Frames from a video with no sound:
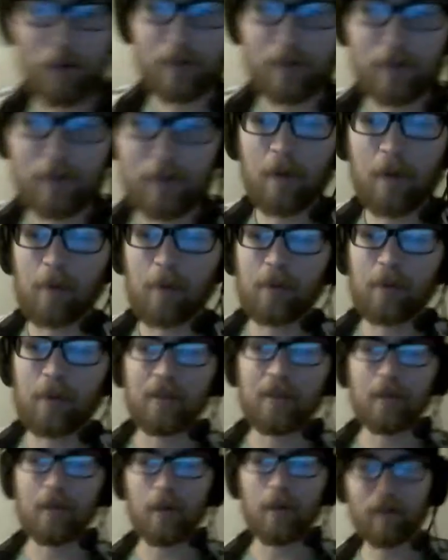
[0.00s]
probably the
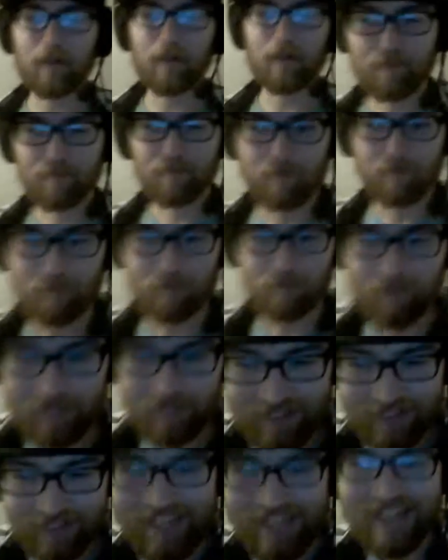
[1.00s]
herp.
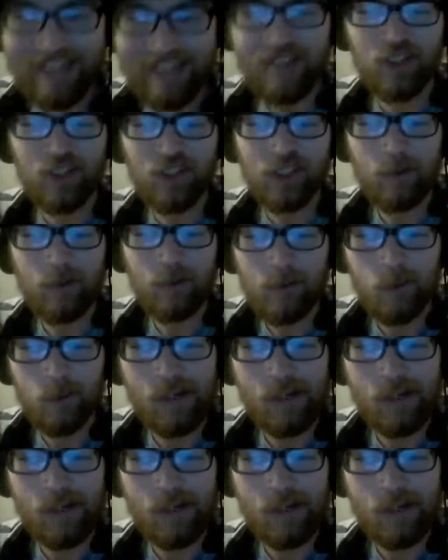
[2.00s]
That never goes away.